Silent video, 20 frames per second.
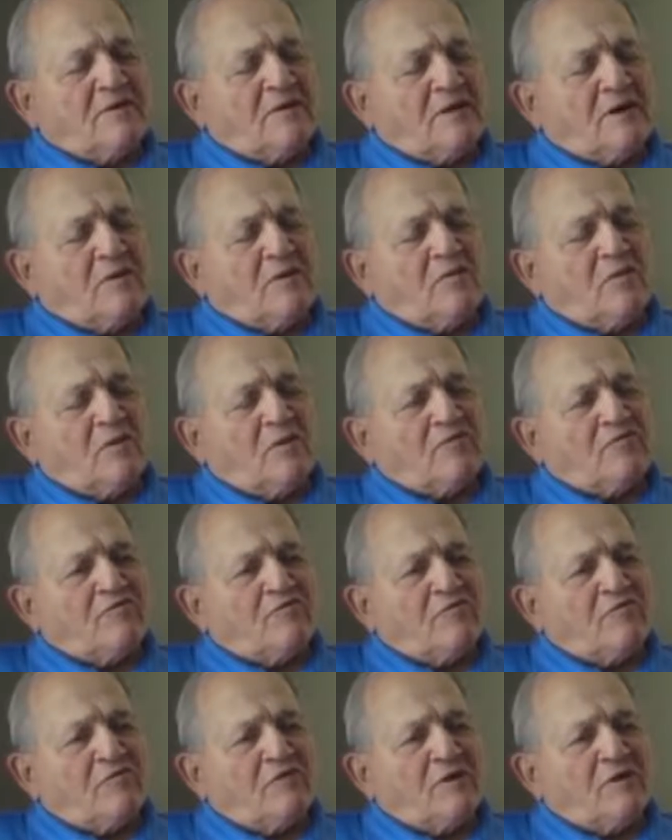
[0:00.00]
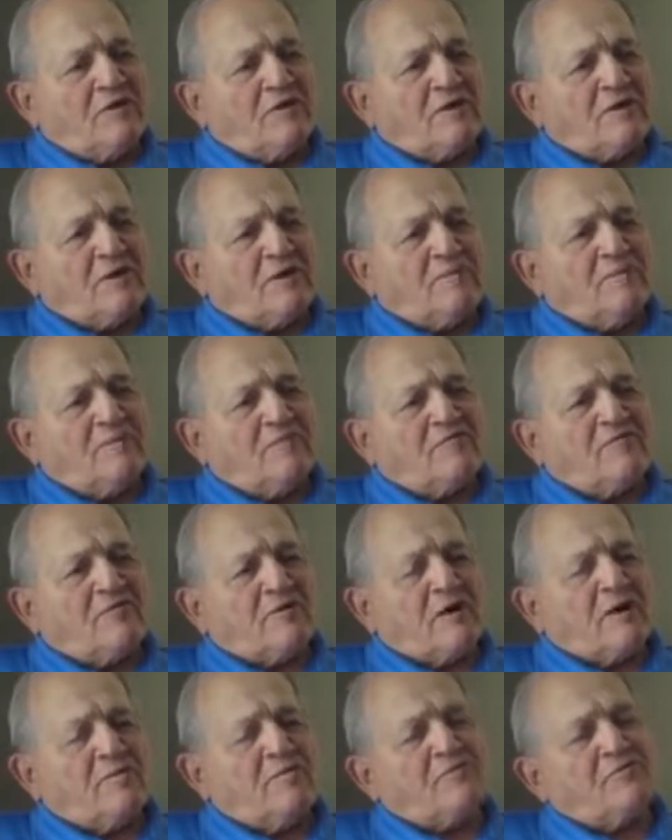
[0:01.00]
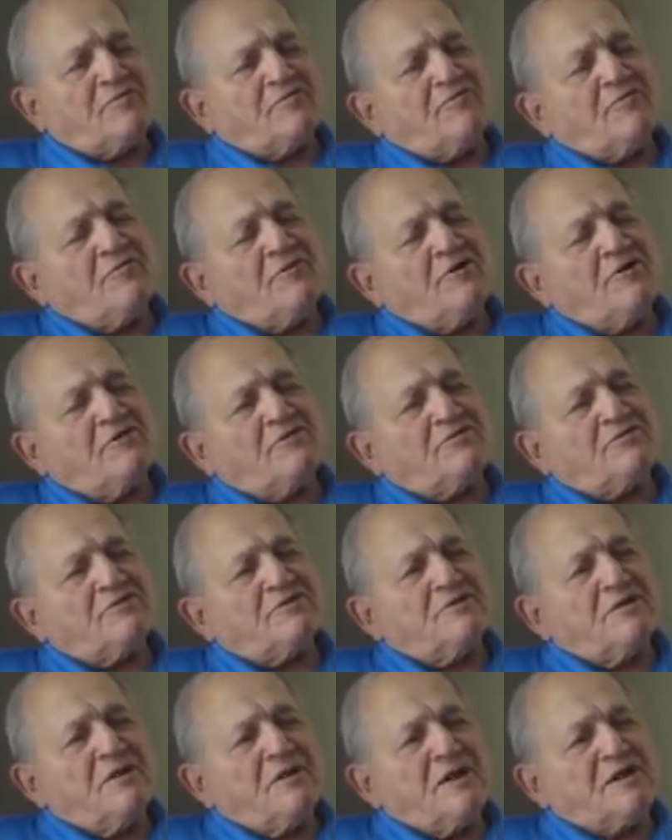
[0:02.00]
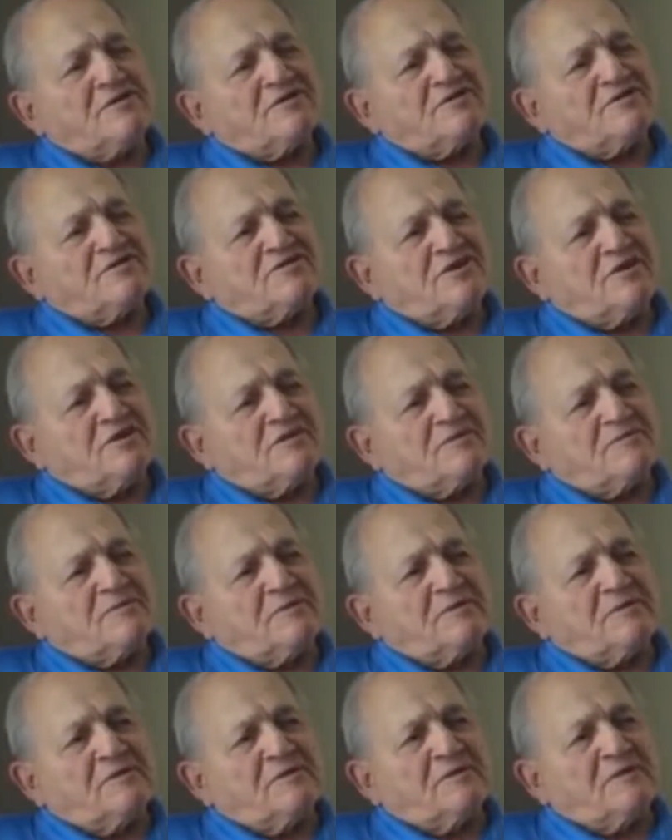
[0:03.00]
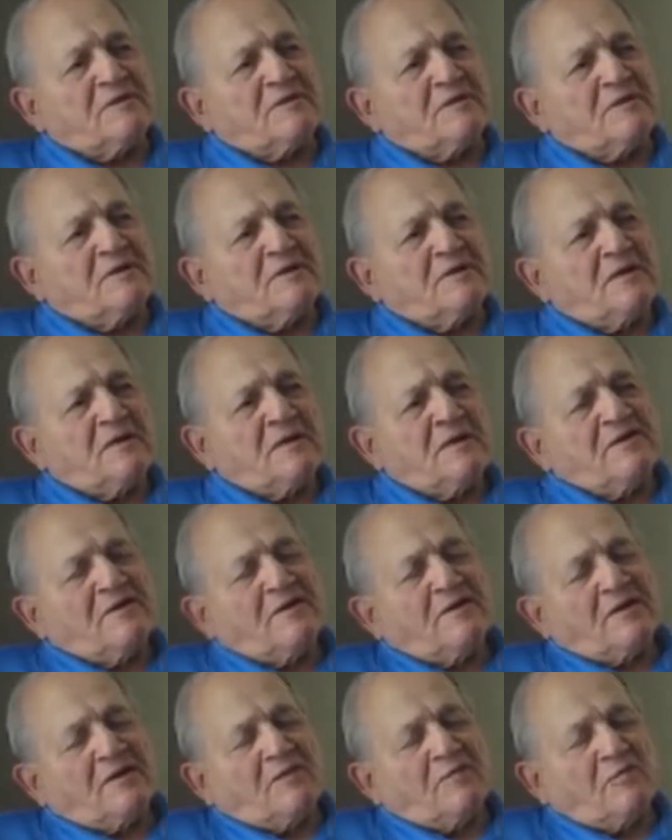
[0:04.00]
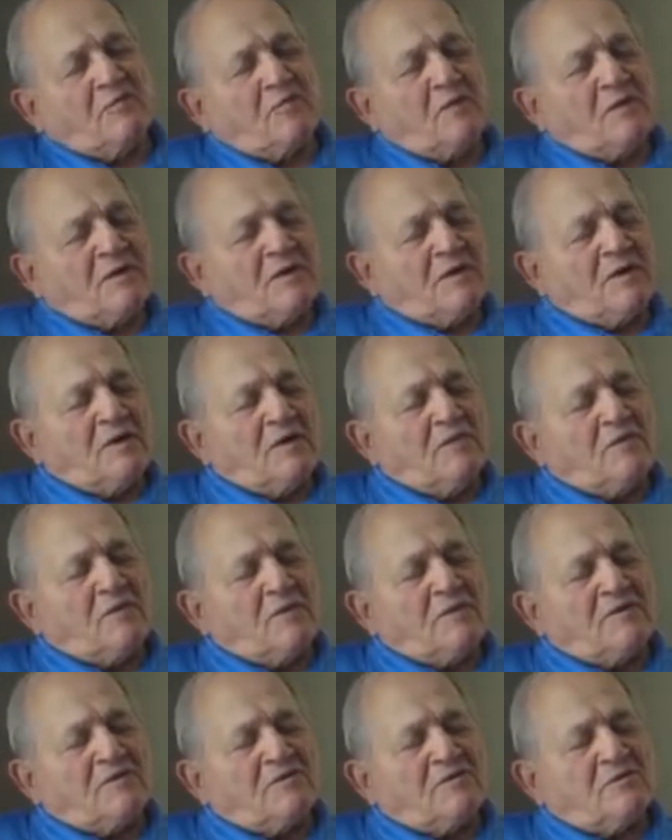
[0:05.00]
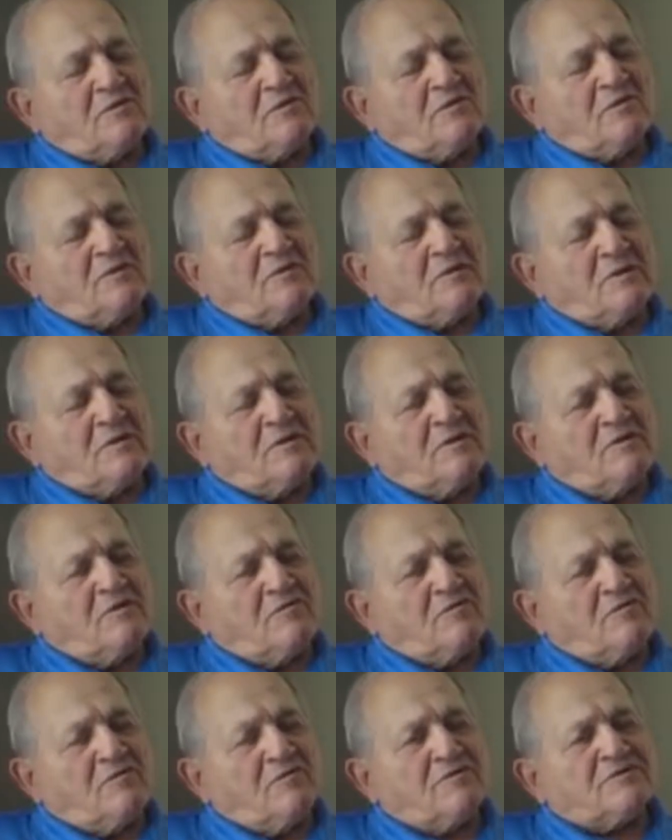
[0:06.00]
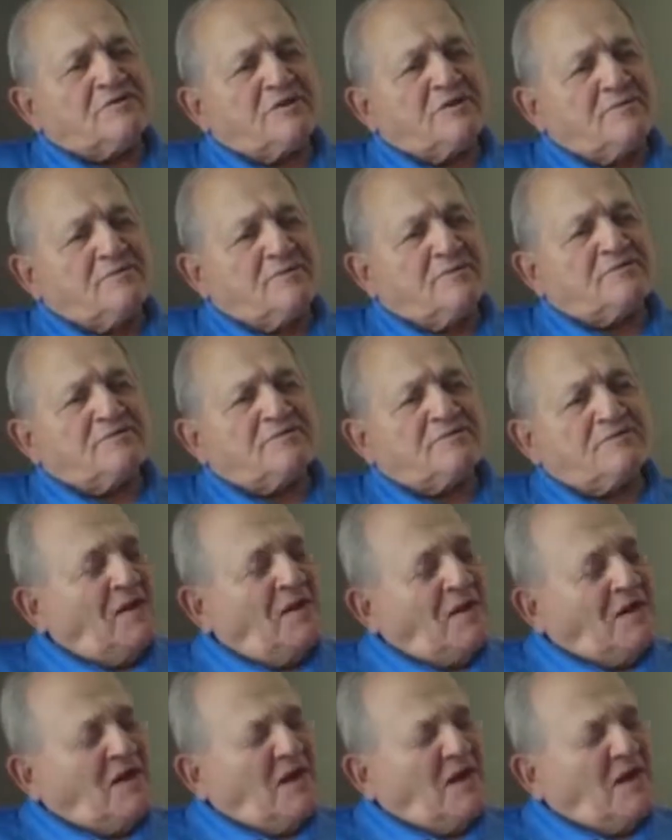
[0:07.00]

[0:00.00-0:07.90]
I worked for the company for a couple of 3 years as a salesman, and then I went to the real estate business.